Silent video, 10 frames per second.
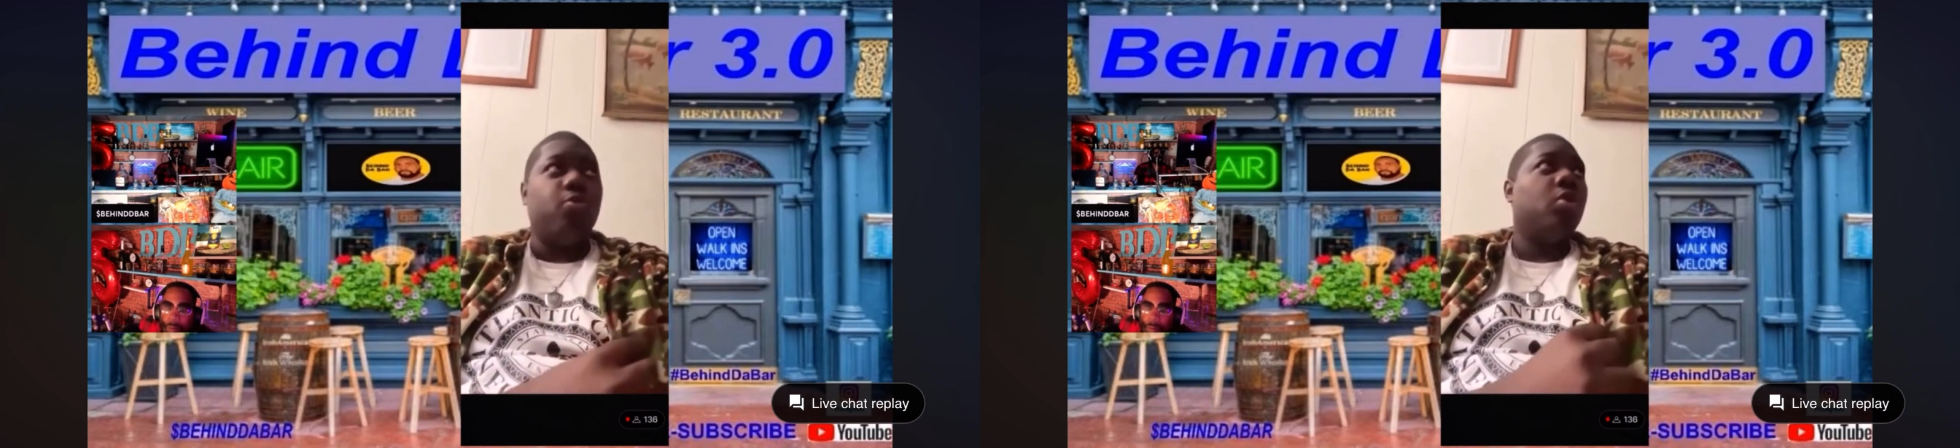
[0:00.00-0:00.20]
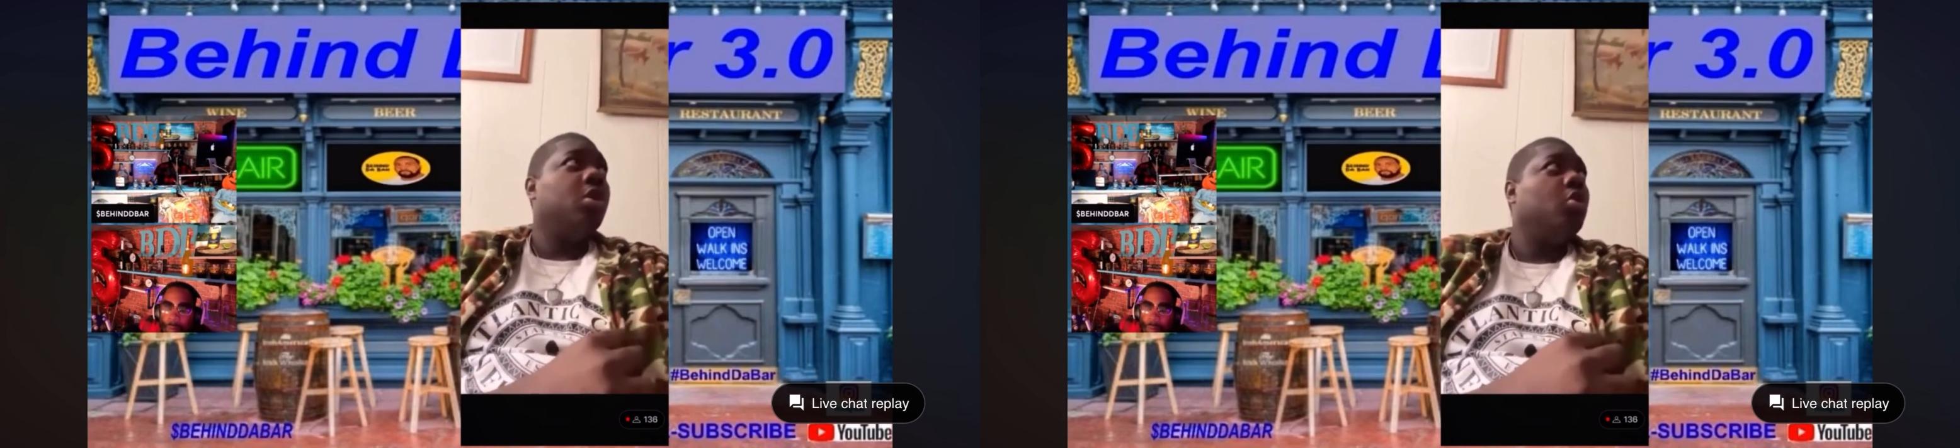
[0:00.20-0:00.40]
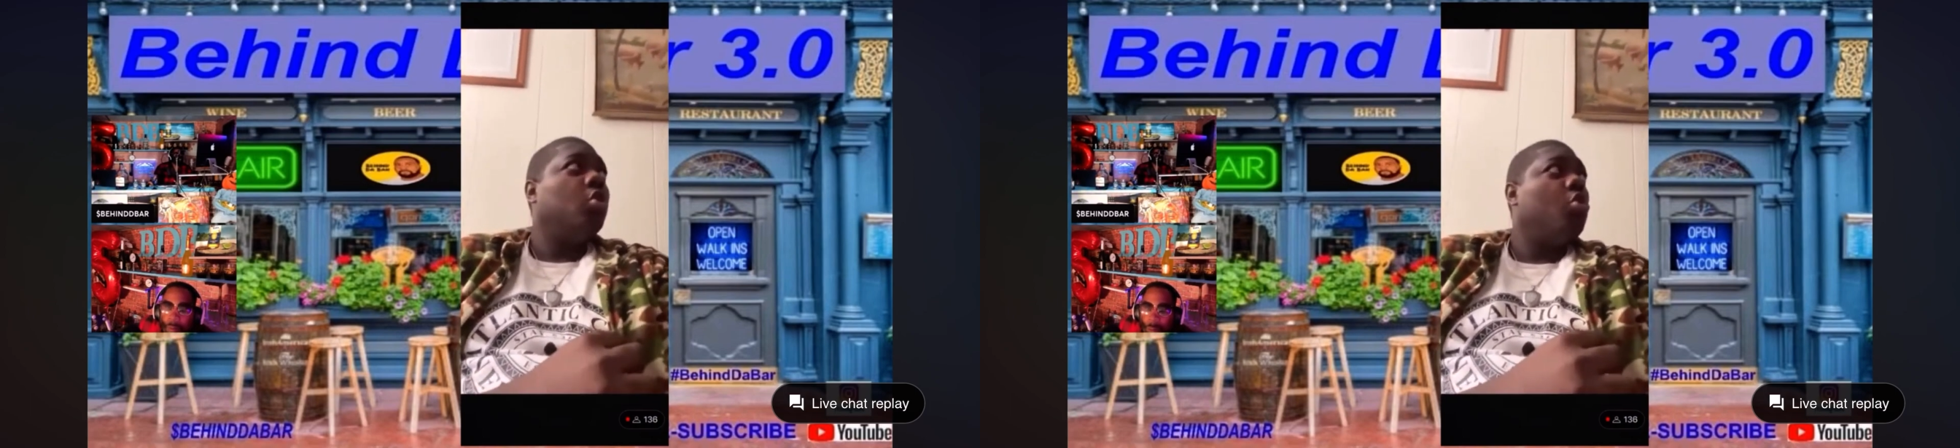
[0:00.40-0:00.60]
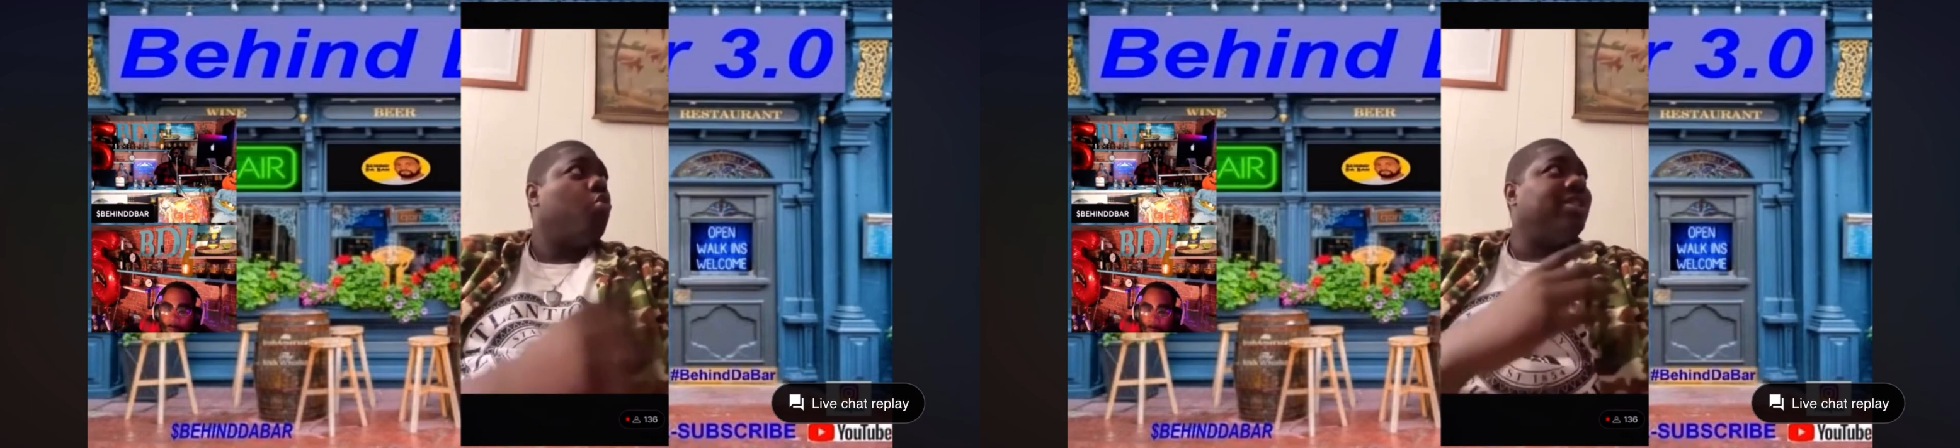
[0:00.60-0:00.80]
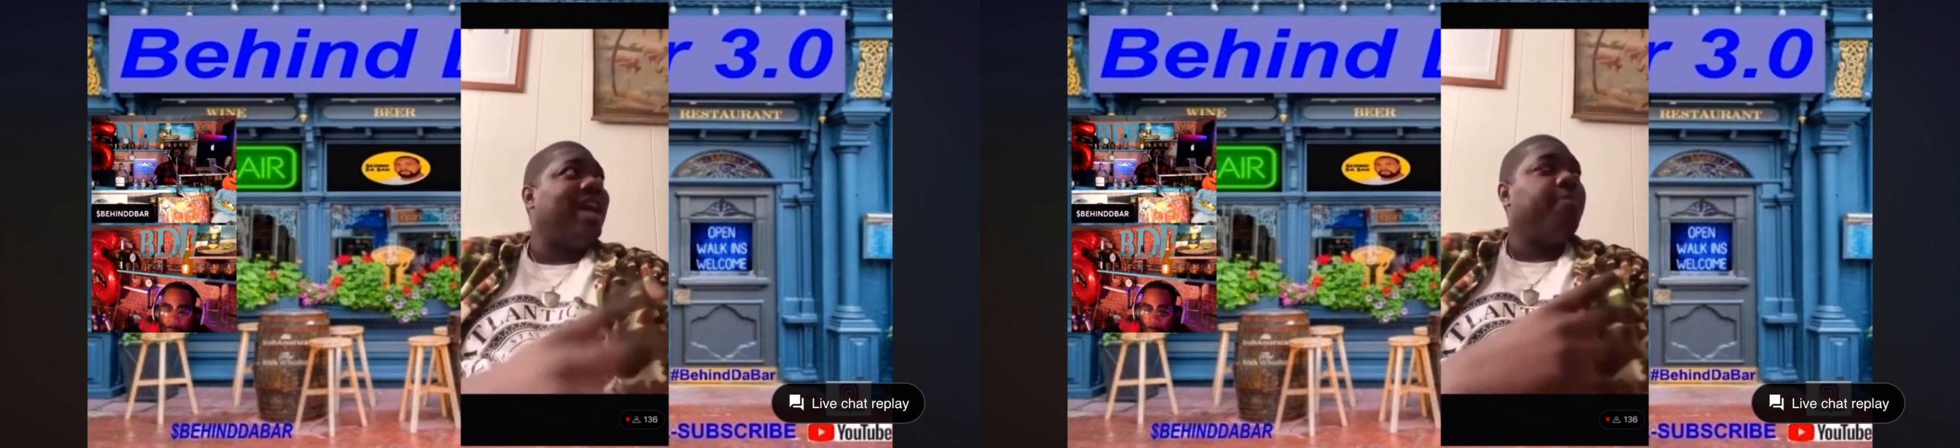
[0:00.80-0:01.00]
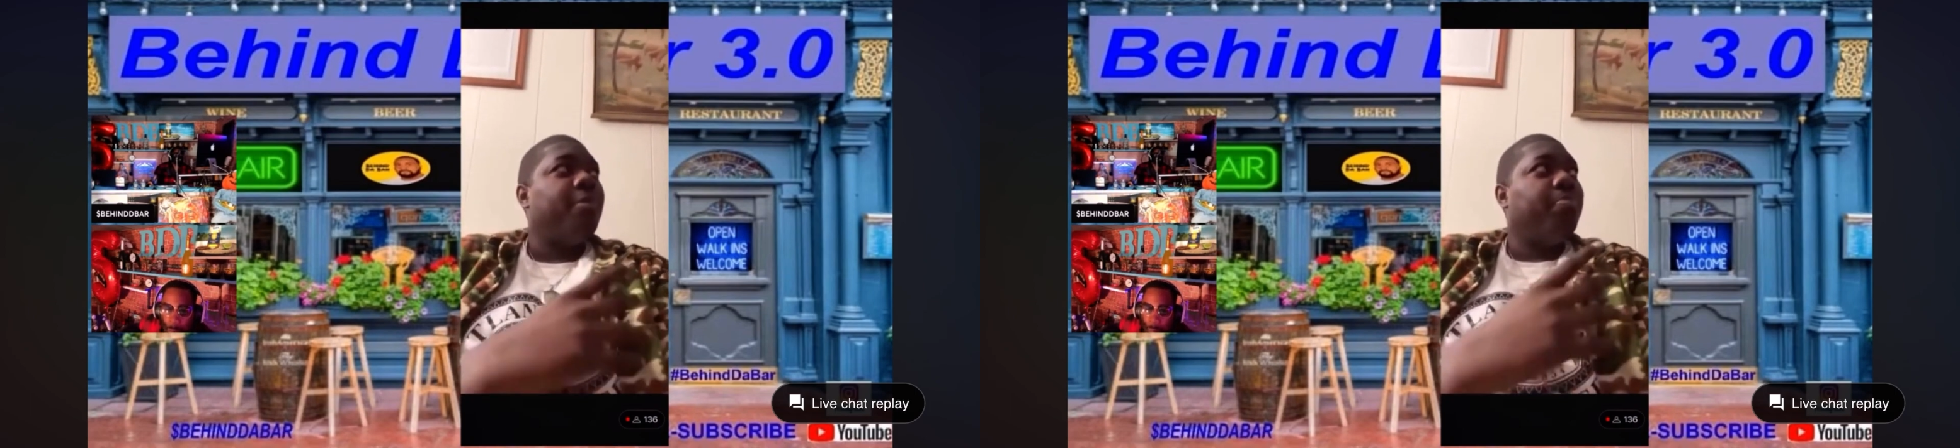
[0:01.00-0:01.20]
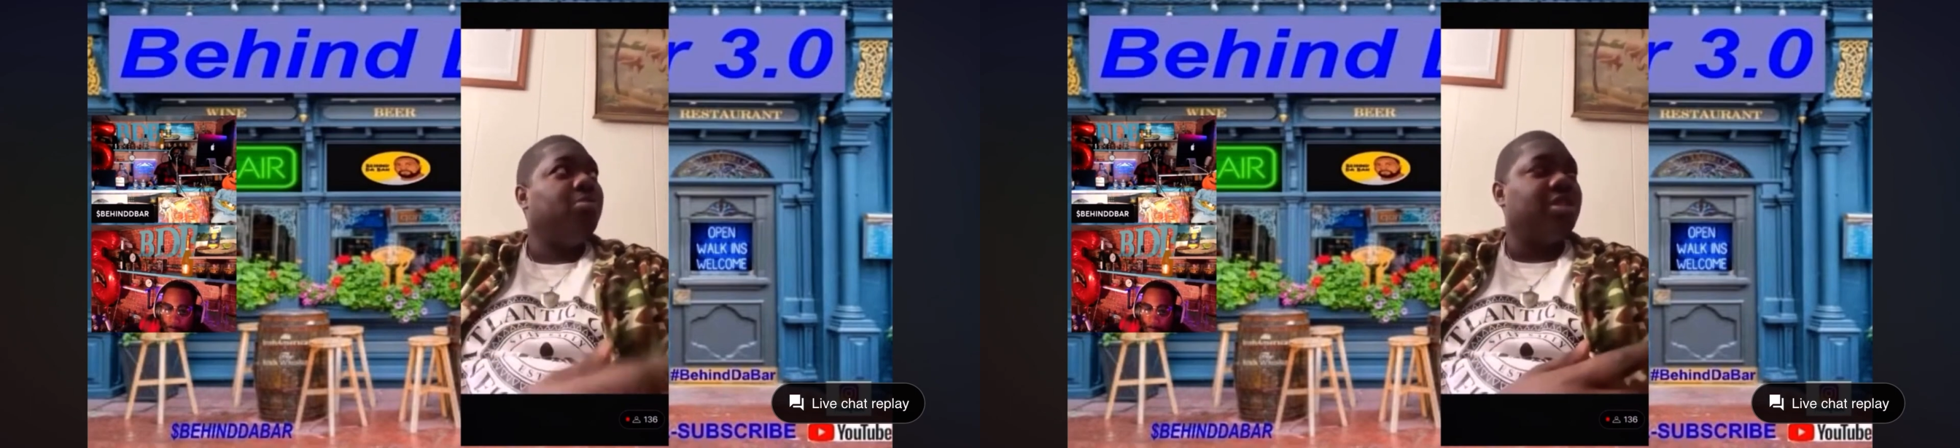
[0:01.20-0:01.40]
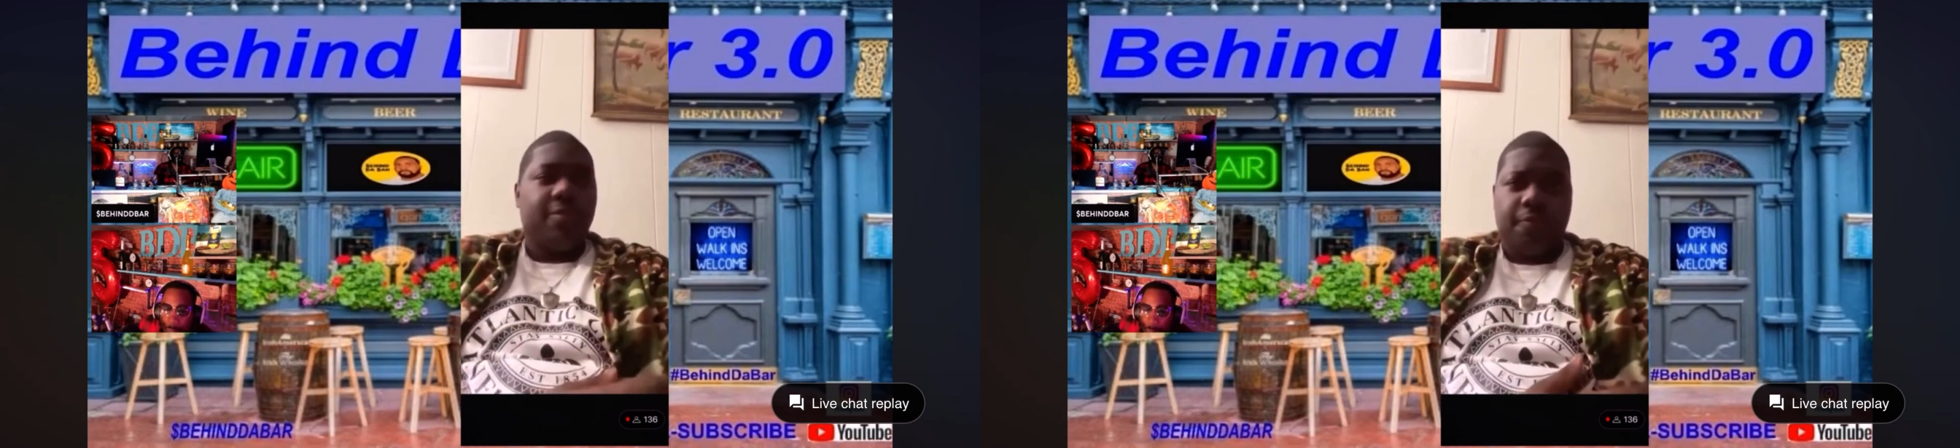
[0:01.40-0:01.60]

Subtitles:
What type of person,